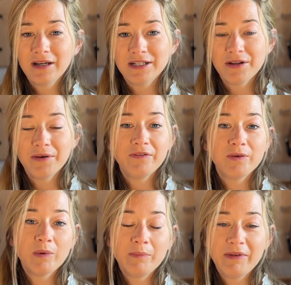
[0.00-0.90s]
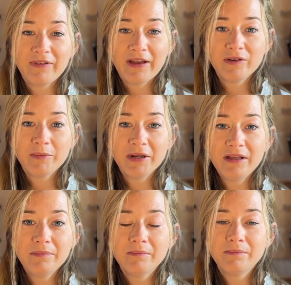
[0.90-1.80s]
I don't know if it would be for
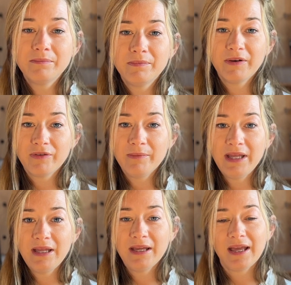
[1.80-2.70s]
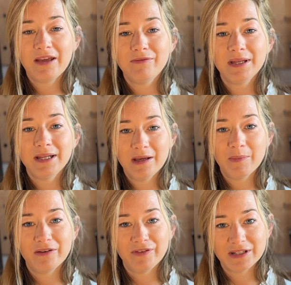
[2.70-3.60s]
everybody, but for me it gave me a near
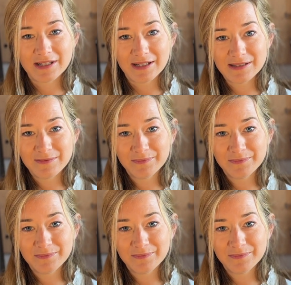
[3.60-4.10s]
perfect size.